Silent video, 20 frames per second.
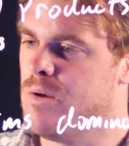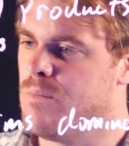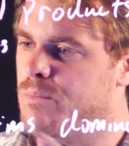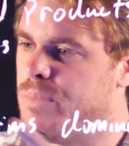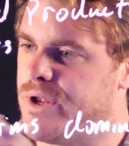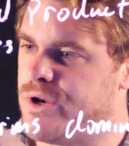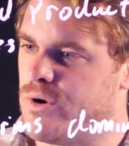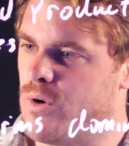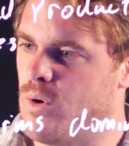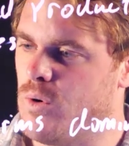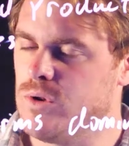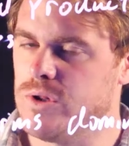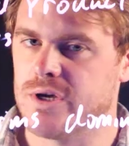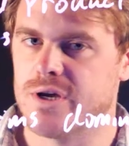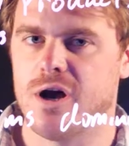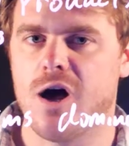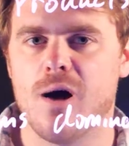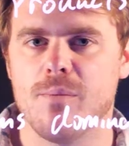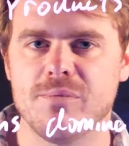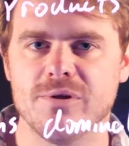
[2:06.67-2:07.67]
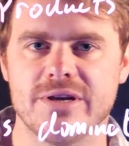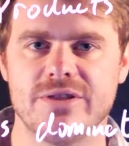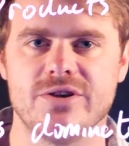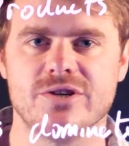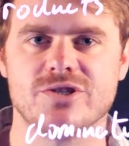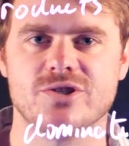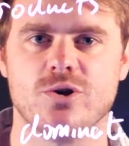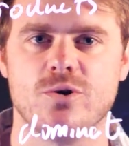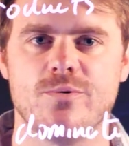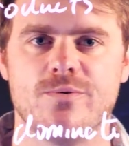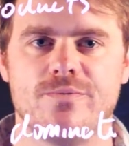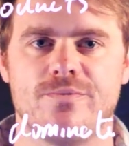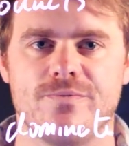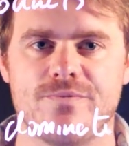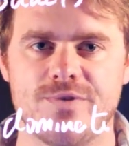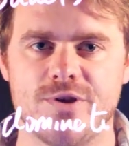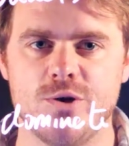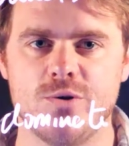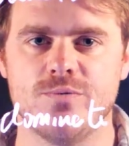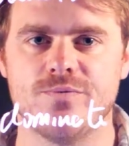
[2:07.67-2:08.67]
But in oligopoly, there's so
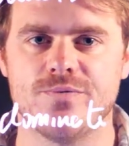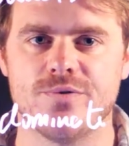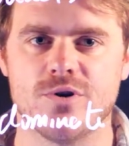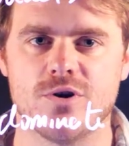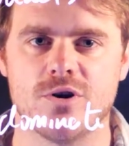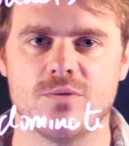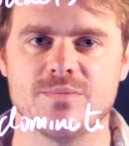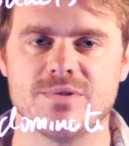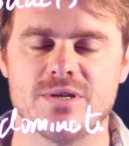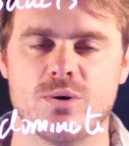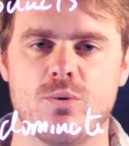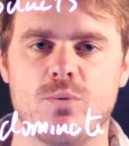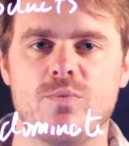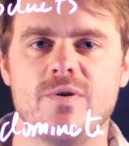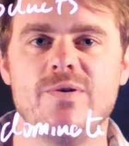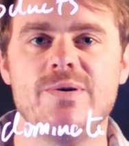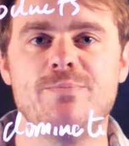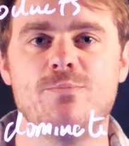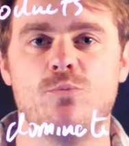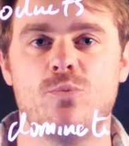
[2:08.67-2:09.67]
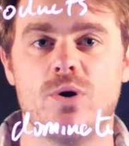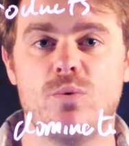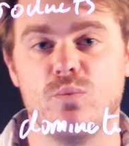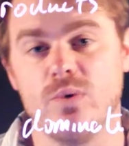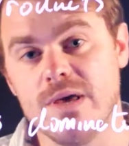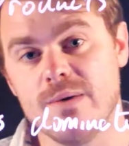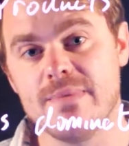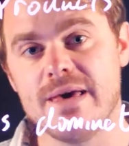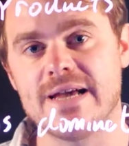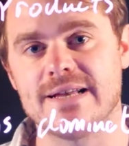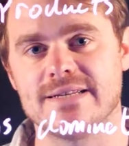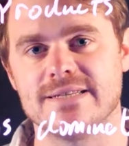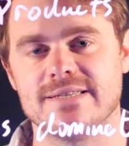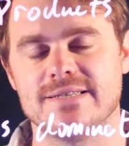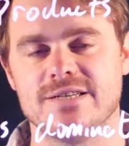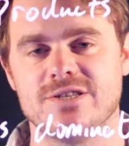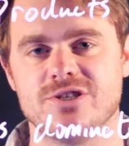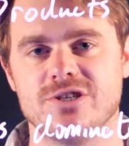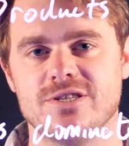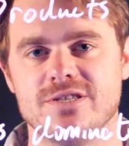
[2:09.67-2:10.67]
few firms that when we when we make
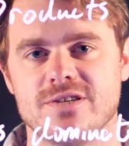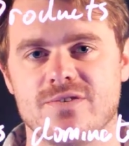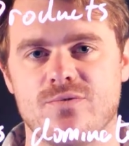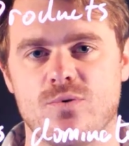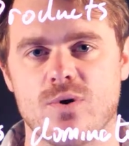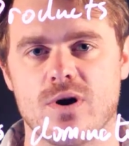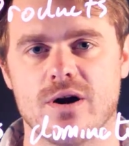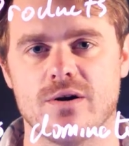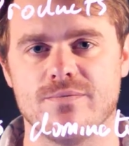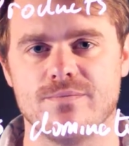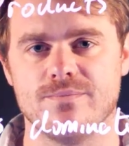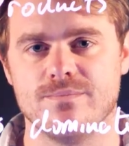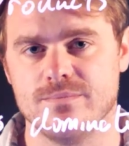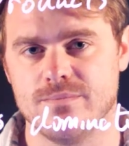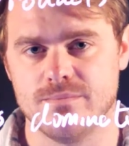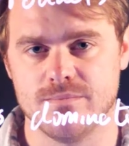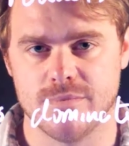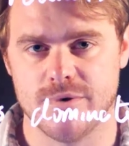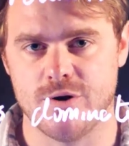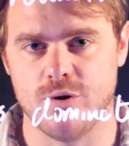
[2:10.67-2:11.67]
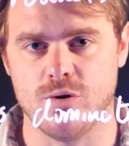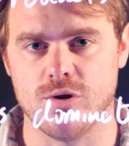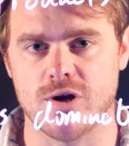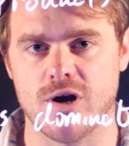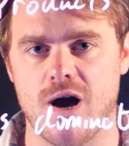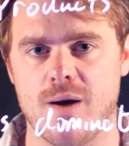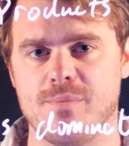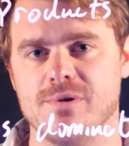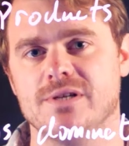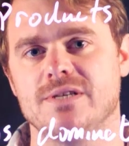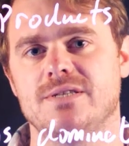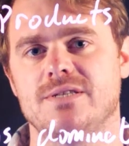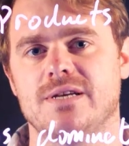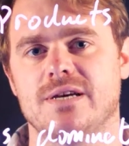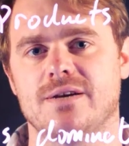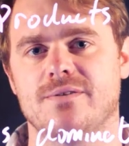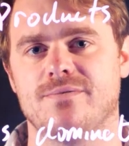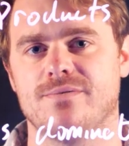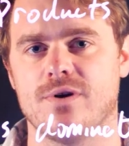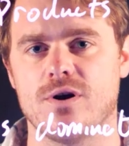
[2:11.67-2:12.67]
decisions, if we're a, an
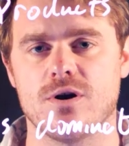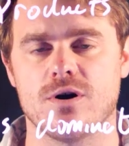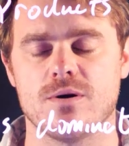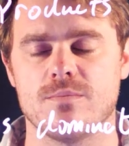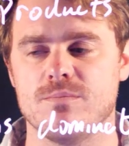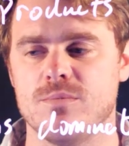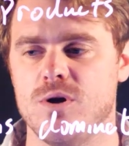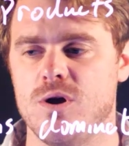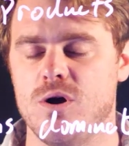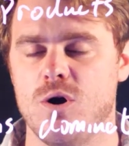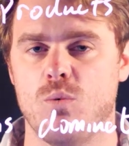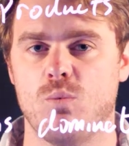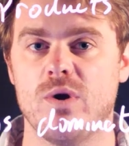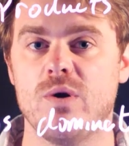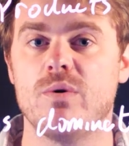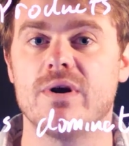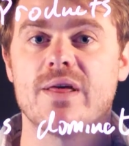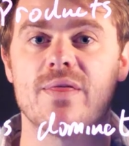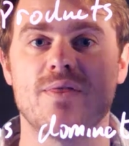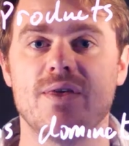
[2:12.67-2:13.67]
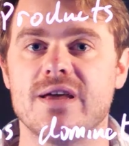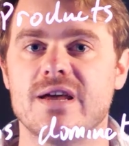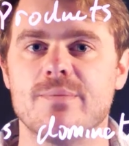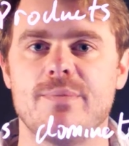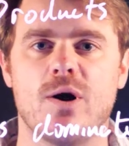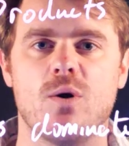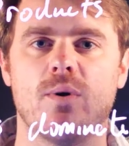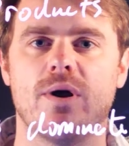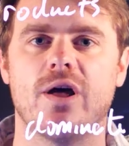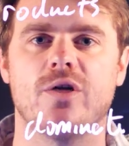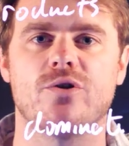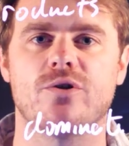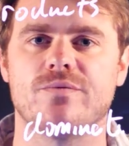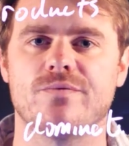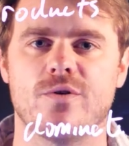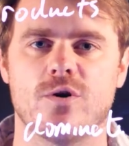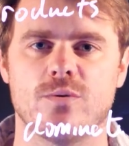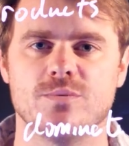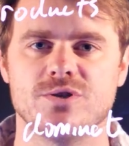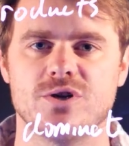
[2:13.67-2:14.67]
oligopolistic firm, we want to think about what other
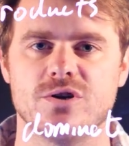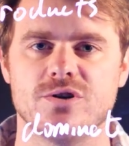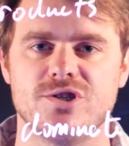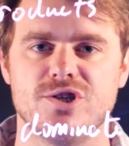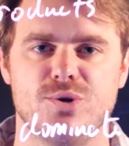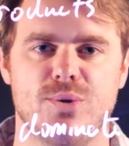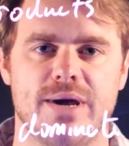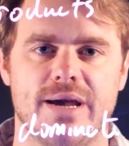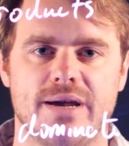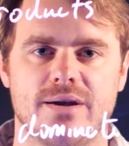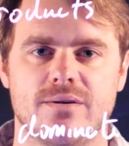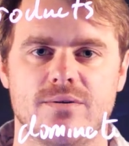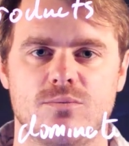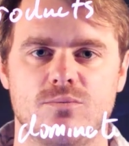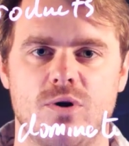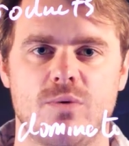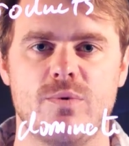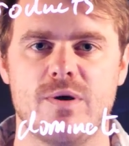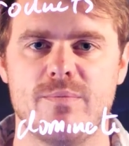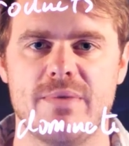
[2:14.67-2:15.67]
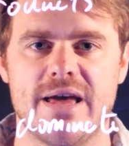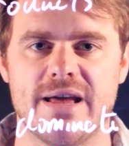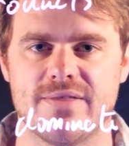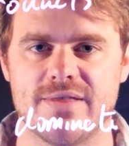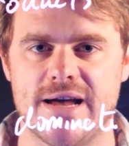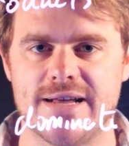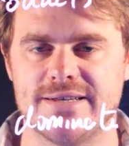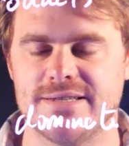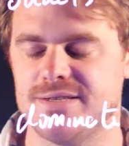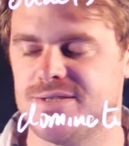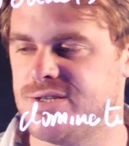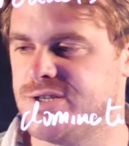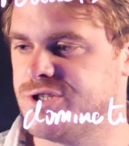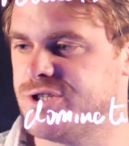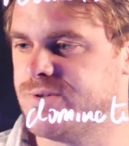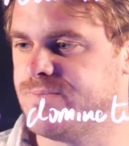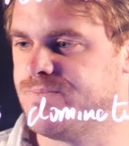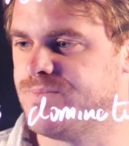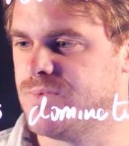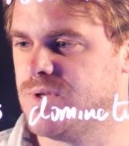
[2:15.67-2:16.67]
firms are doing when we make that
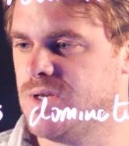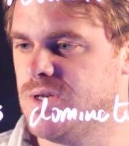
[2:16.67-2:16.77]
decision.